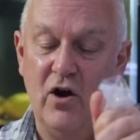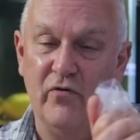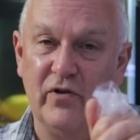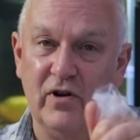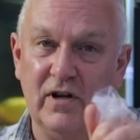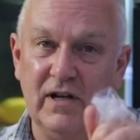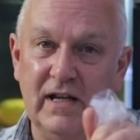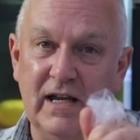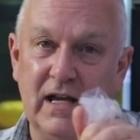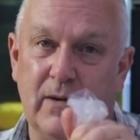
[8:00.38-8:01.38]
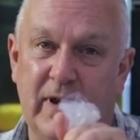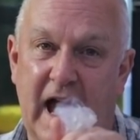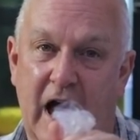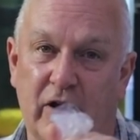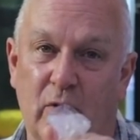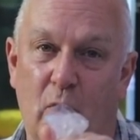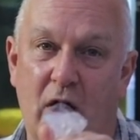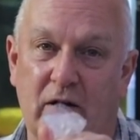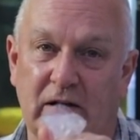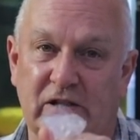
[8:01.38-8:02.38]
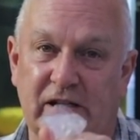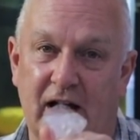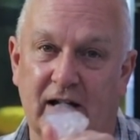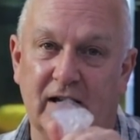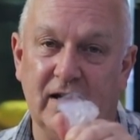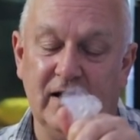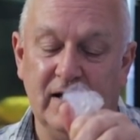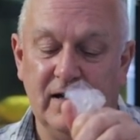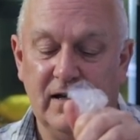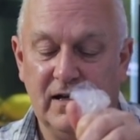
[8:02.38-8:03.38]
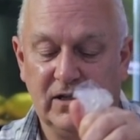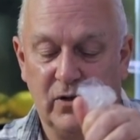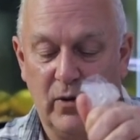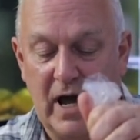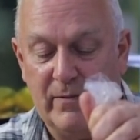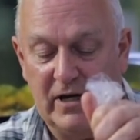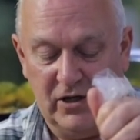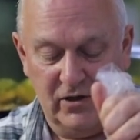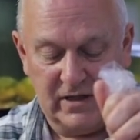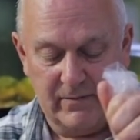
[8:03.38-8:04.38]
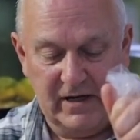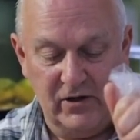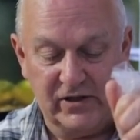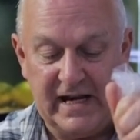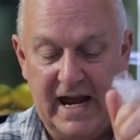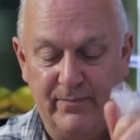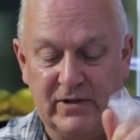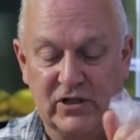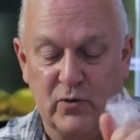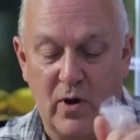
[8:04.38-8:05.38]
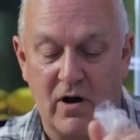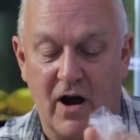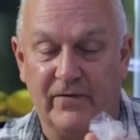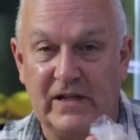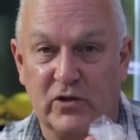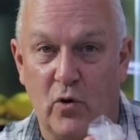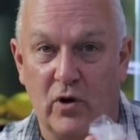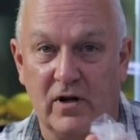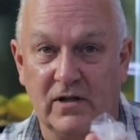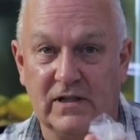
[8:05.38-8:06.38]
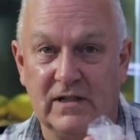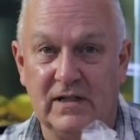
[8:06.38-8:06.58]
over, it could be out of the water and stuck. So what I'm going to do is I'm going to use tape to square off these corners.